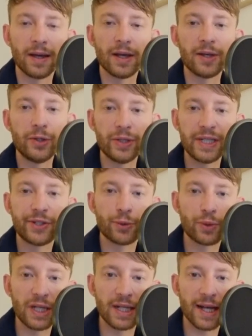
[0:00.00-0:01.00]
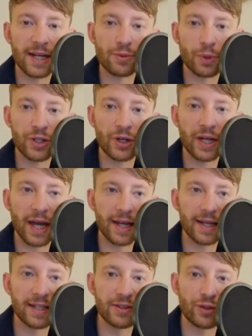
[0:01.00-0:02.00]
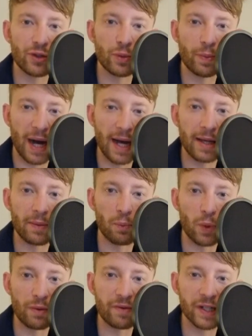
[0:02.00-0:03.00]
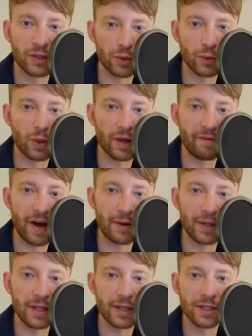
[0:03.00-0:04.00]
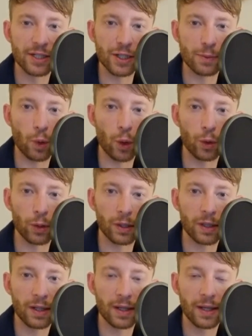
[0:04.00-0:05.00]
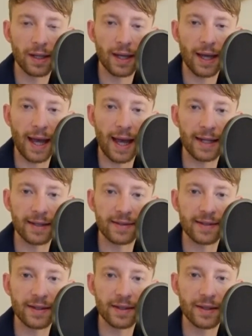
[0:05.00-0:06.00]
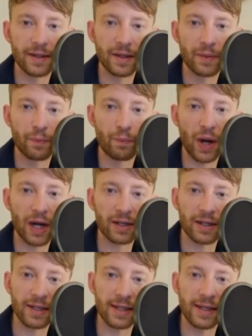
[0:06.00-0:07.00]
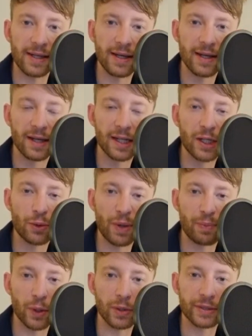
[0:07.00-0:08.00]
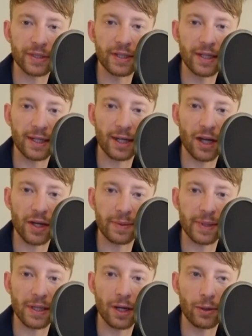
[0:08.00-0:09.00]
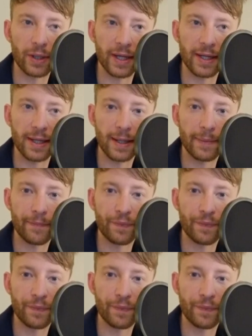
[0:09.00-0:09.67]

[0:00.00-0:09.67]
You need to realize what you're getting into by moving to a very small and partly crippled economy, okay?